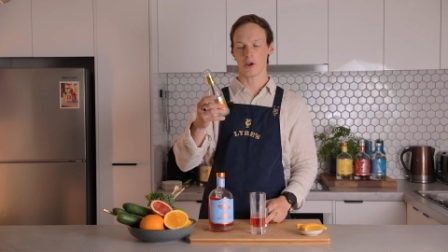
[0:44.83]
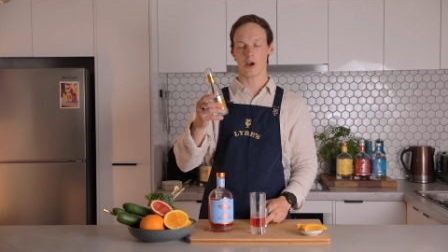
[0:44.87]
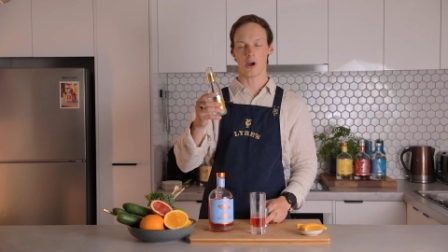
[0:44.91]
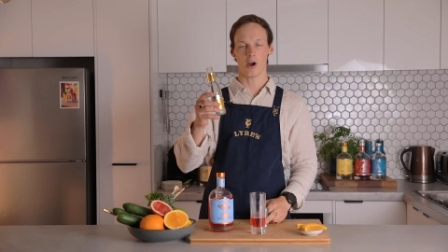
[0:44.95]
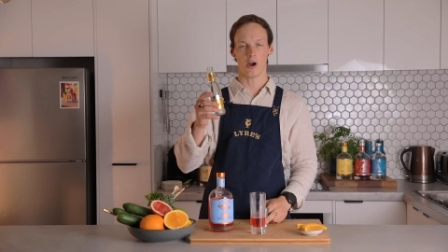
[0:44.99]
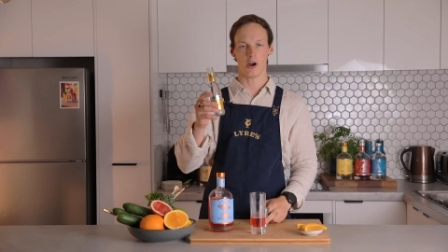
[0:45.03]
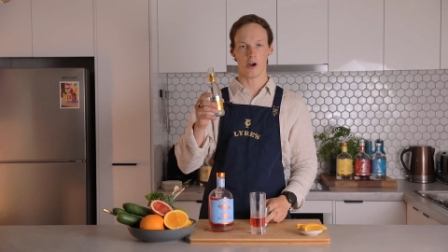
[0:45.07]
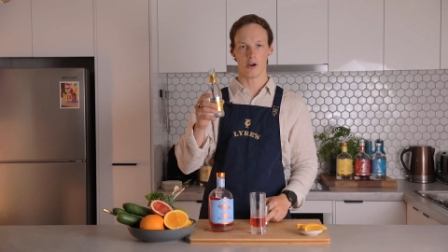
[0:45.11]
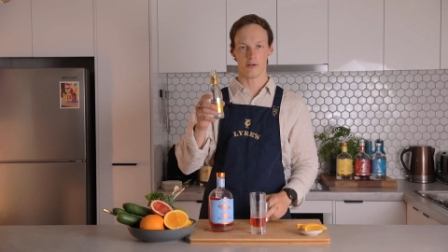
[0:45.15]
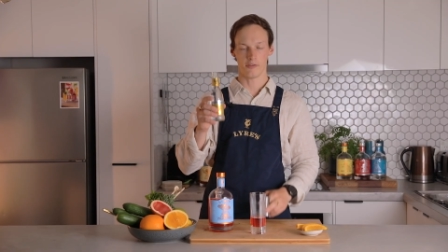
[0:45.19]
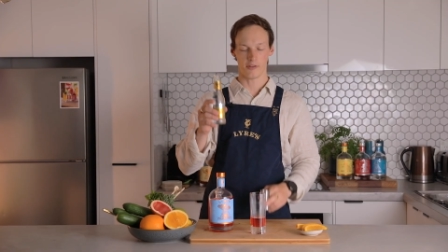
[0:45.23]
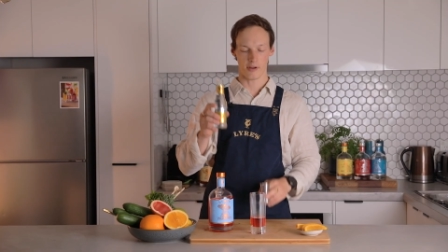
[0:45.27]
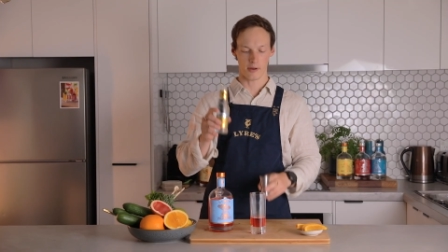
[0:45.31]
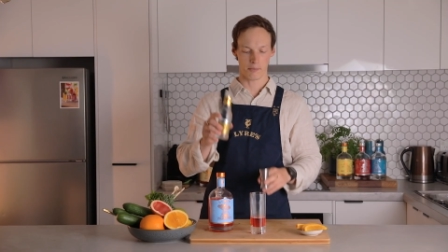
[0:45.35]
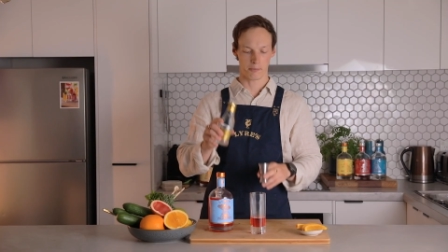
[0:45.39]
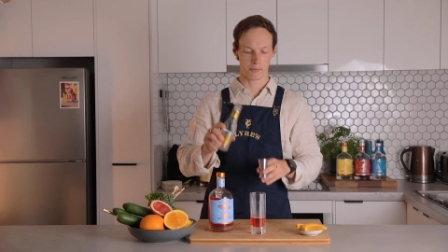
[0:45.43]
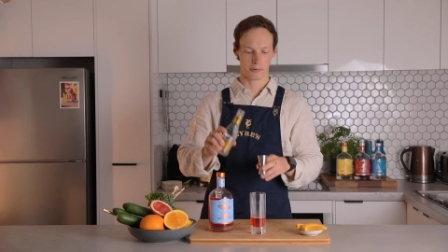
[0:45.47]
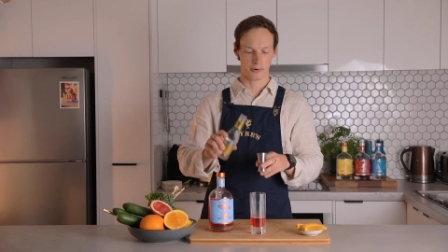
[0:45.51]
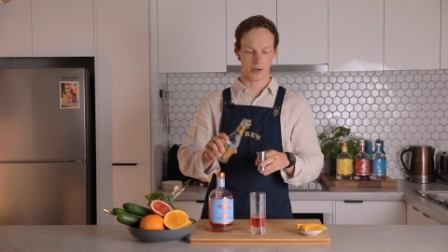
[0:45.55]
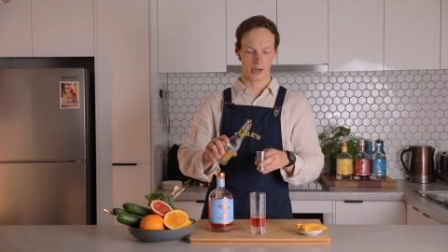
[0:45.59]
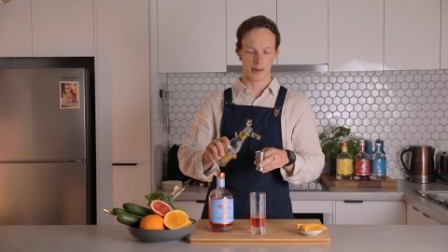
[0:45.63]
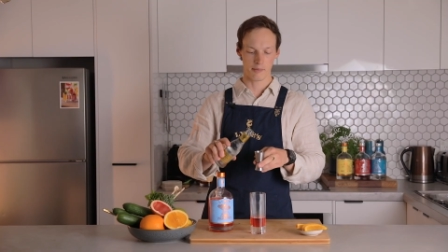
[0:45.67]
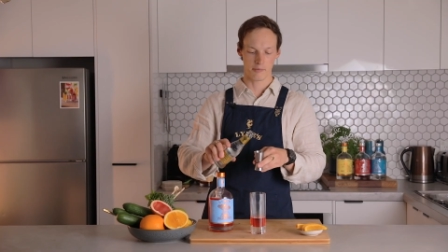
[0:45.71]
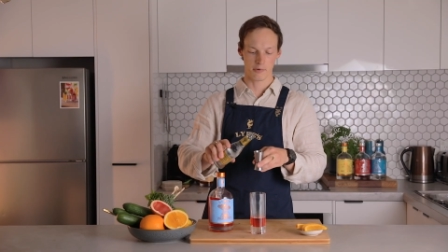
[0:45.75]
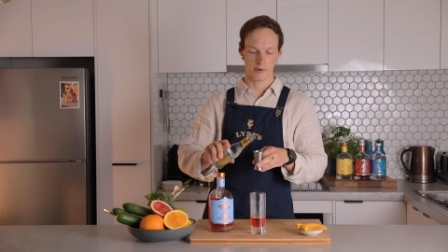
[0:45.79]
of a
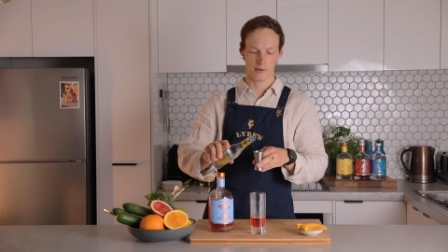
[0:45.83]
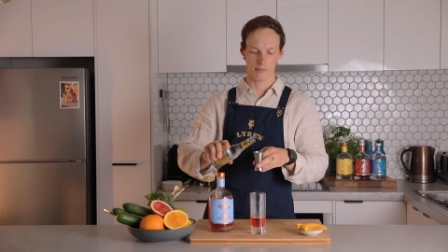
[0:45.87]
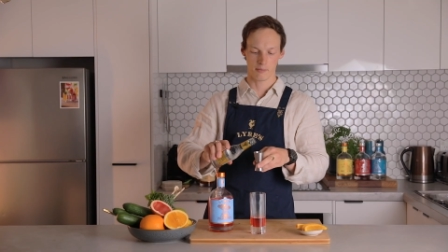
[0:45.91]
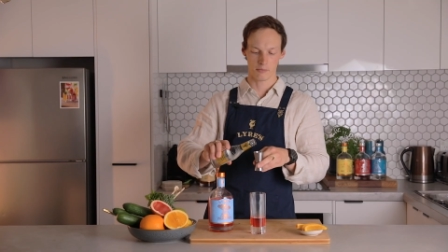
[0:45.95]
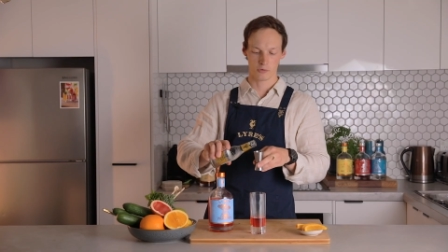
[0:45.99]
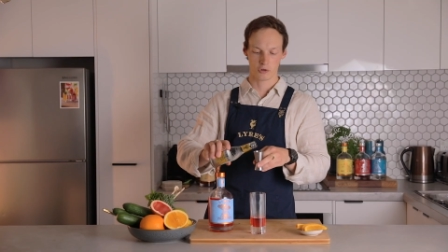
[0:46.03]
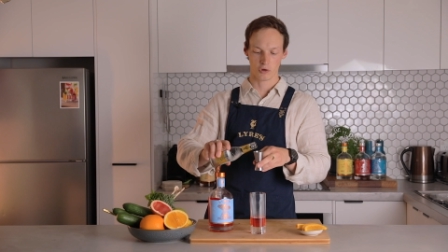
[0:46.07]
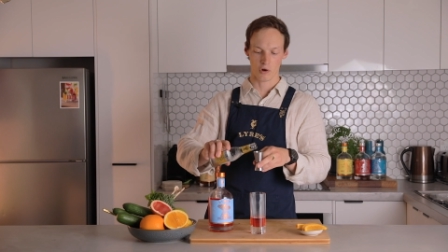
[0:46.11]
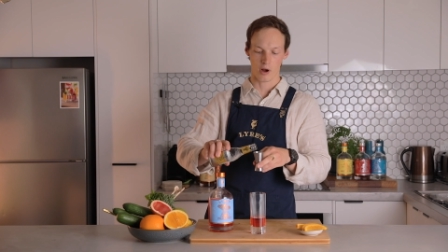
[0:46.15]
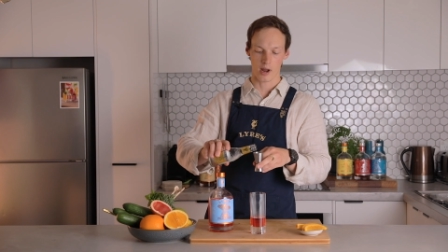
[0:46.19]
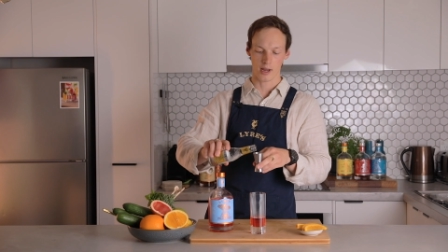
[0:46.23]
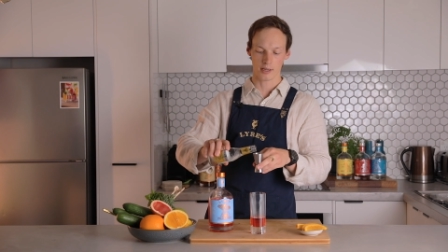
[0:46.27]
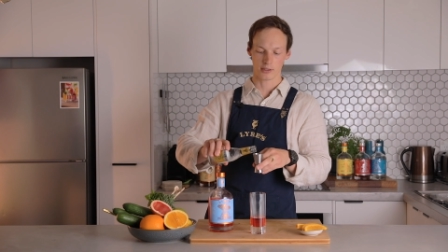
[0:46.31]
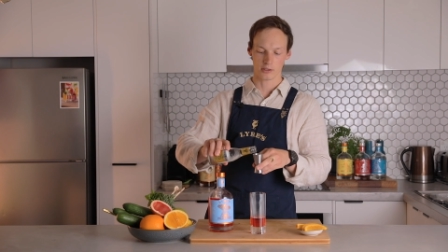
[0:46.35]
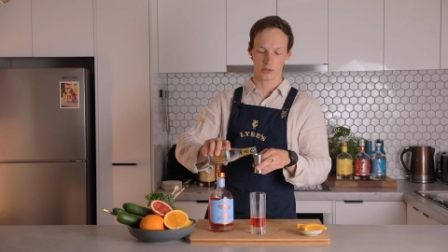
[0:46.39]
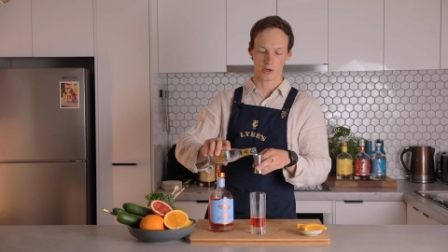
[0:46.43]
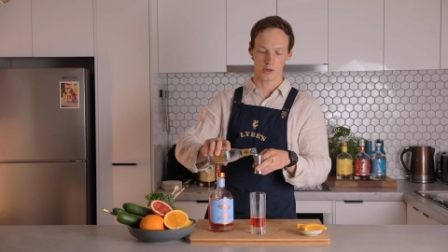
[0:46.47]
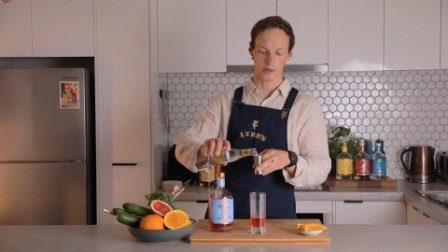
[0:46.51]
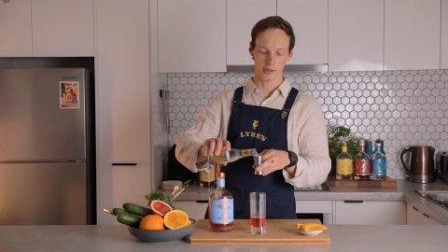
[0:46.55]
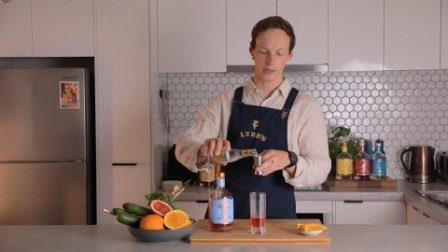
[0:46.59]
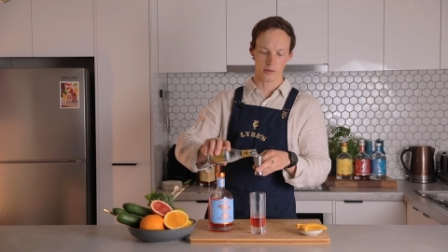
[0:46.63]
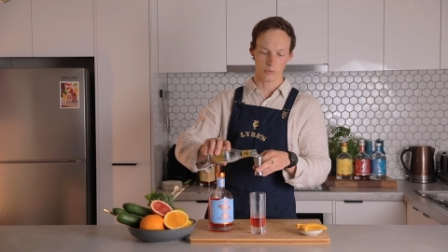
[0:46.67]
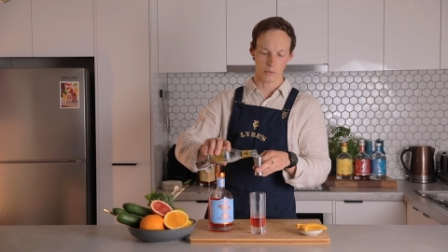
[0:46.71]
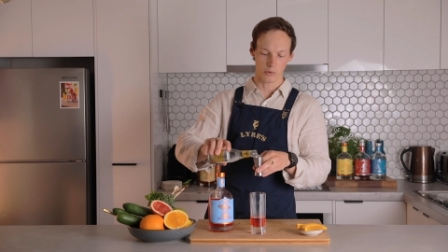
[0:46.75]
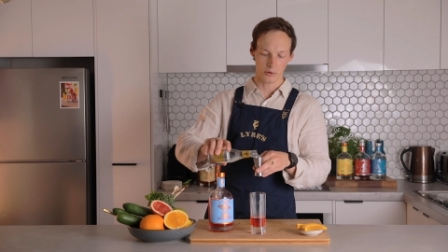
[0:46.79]
premium dry
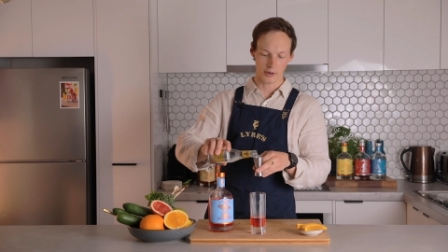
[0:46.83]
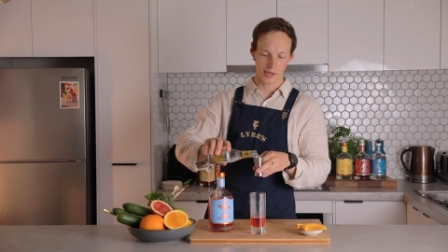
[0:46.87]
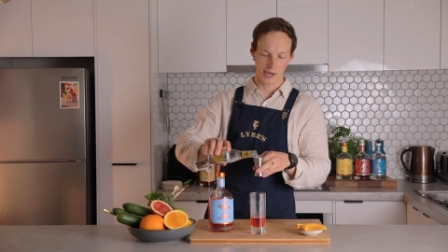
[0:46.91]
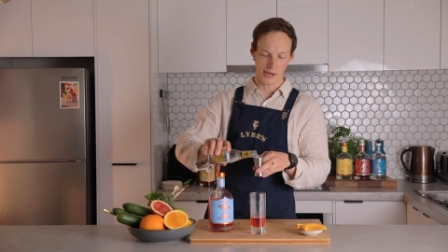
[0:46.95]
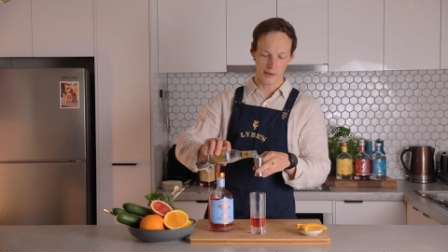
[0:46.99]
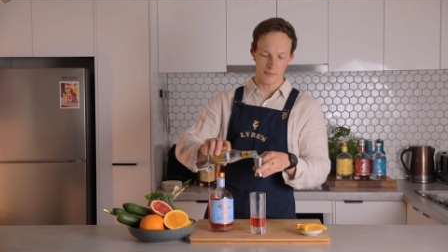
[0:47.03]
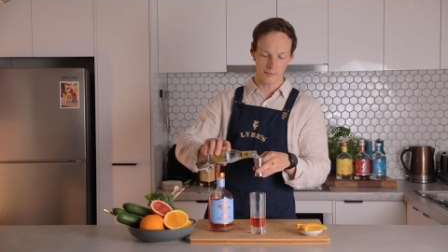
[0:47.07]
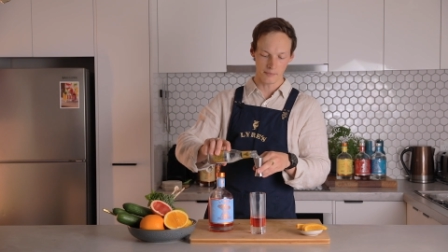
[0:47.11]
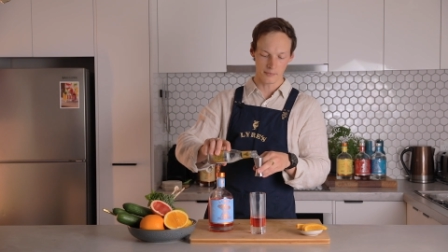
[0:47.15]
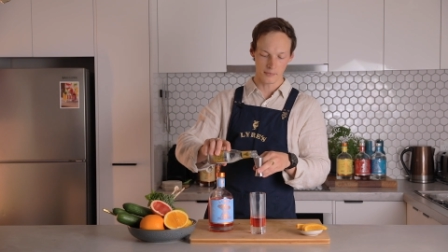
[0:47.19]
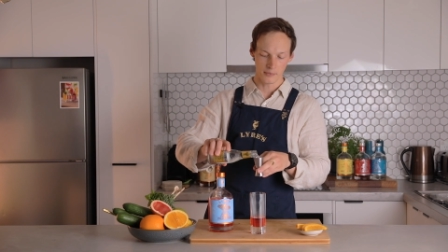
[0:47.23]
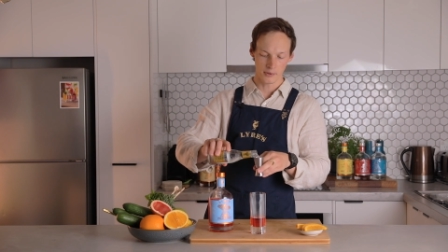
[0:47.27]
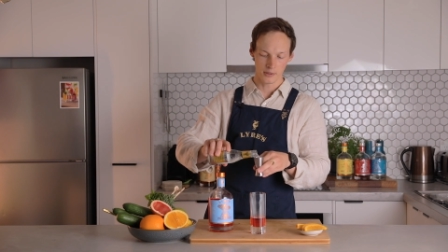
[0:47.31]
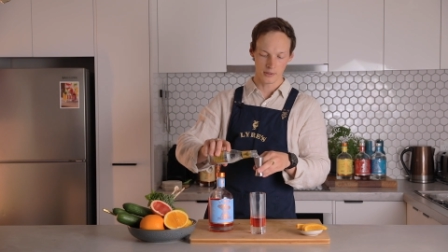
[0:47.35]
tonic water.